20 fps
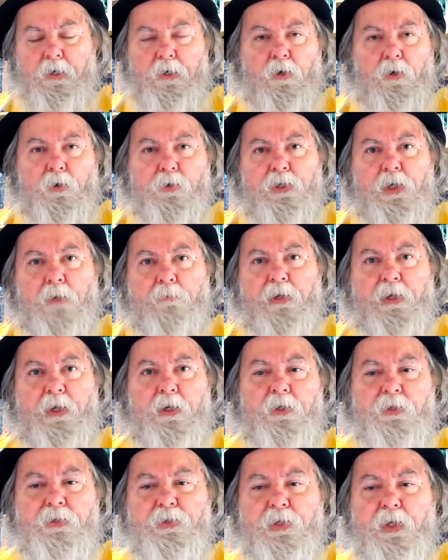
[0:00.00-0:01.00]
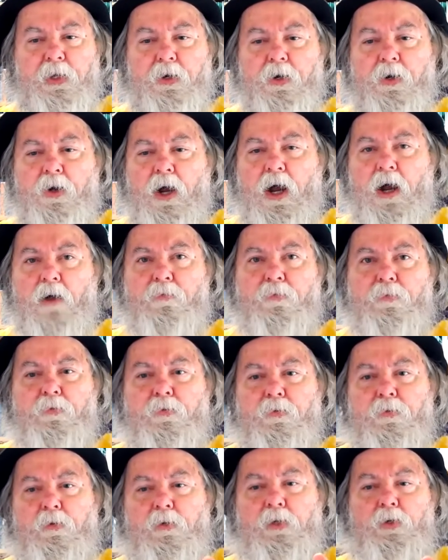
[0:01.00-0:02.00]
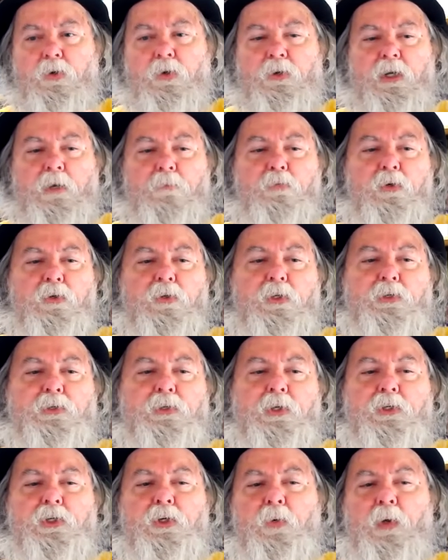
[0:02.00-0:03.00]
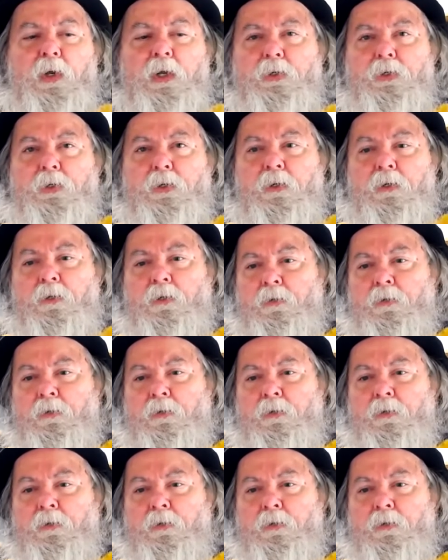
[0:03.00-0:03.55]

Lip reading: or something that can set it off, you end up with this situation.